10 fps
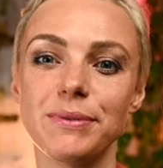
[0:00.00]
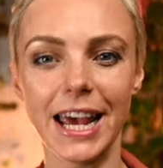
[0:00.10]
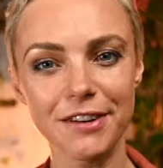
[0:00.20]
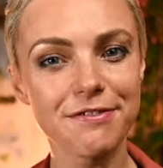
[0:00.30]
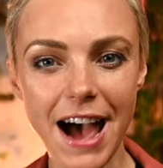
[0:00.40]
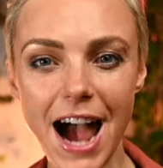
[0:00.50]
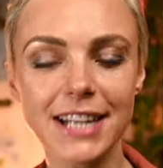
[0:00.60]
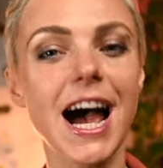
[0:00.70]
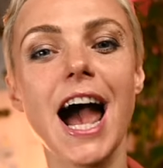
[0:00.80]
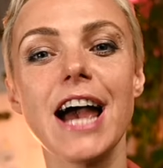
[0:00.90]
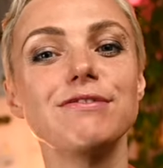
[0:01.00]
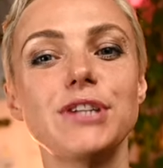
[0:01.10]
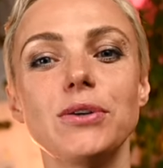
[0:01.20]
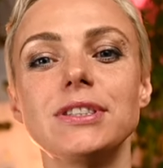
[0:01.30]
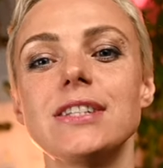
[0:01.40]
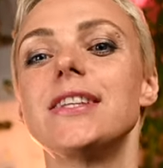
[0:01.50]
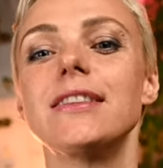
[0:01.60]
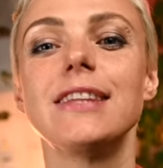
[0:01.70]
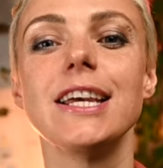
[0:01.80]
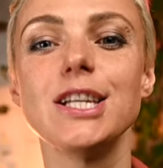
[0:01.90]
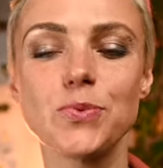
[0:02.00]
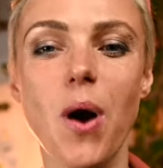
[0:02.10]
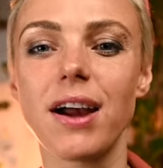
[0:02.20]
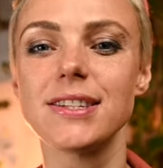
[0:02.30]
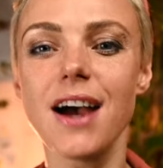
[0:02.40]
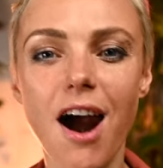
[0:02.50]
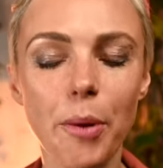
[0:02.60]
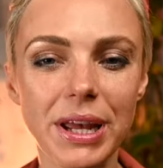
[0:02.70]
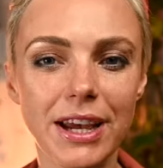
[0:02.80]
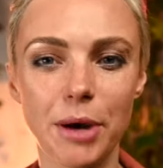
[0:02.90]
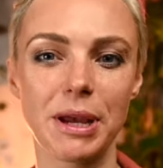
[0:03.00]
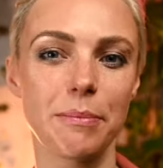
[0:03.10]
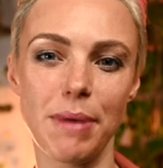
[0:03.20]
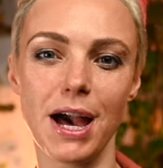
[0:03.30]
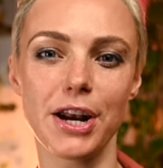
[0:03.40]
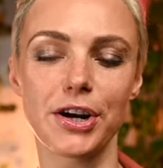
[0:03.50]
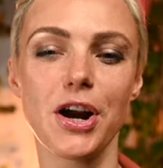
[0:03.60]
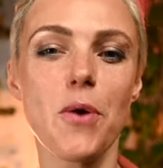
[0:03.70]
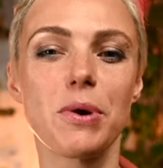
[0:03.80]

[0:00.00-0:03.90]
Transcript: In fact, I have noticed that these wines are becoming better